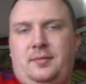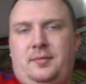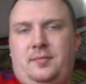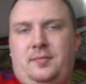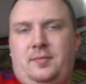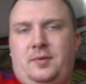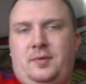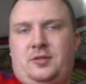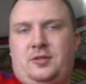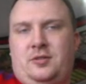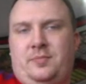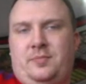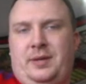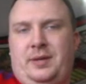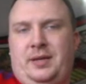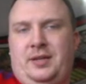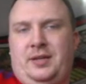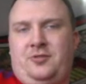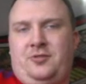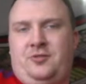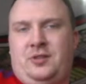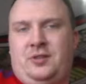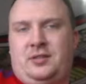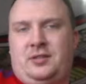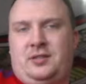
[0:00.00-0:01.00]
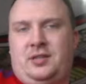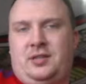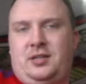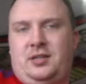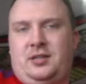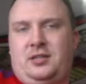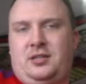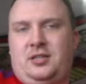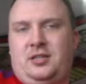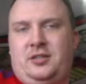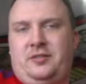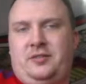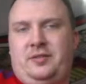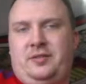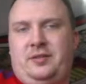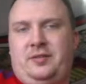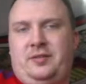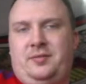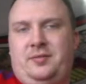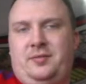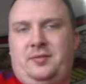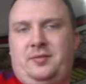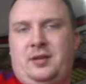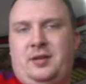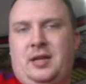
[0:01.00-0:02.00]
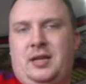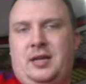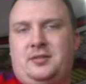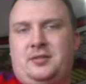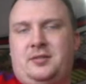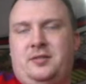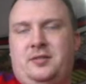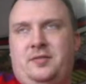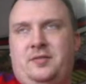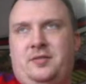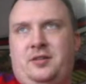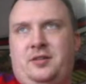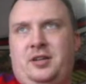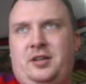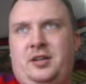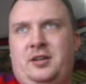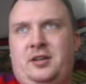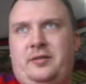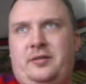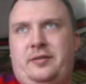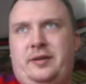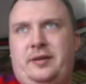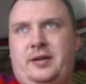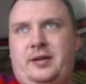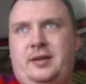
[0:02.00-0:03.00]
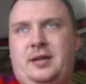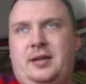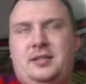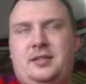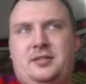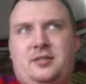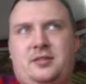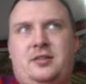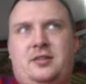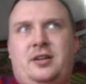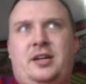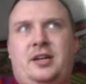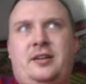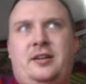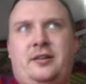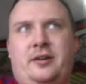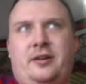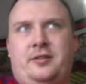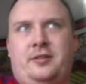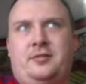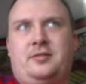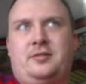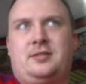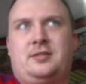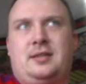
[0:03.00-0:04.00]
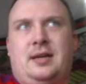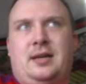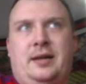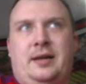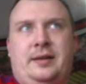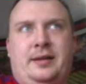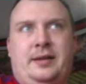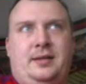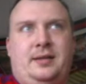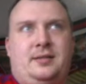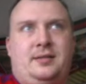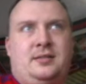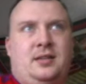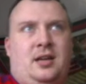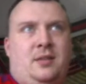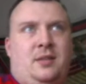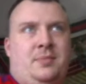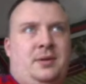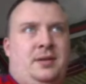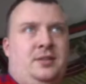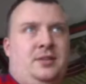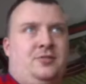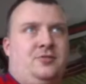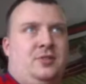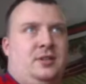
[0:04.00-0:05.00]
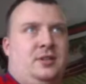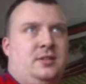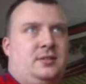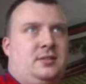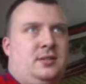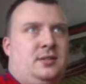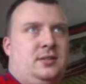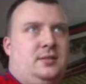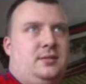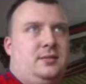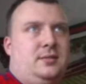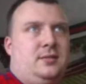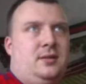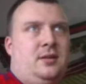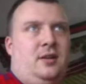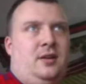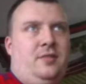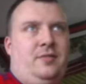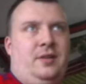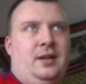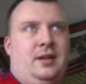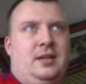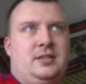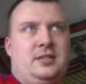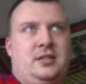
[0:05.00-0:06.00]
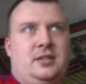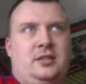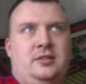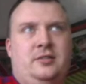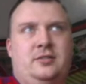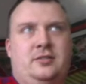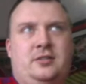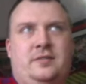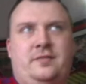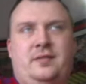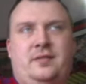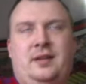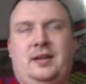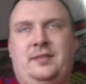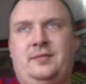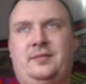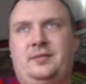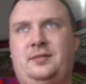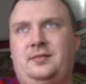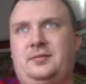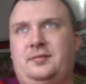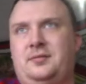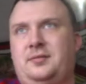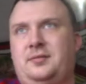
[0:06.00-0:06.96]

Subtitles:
It could be interesting considering Leicester got United. Leicester got United on Saturday, so that'd be interesting. Hopefully, Leicester can do us a favour.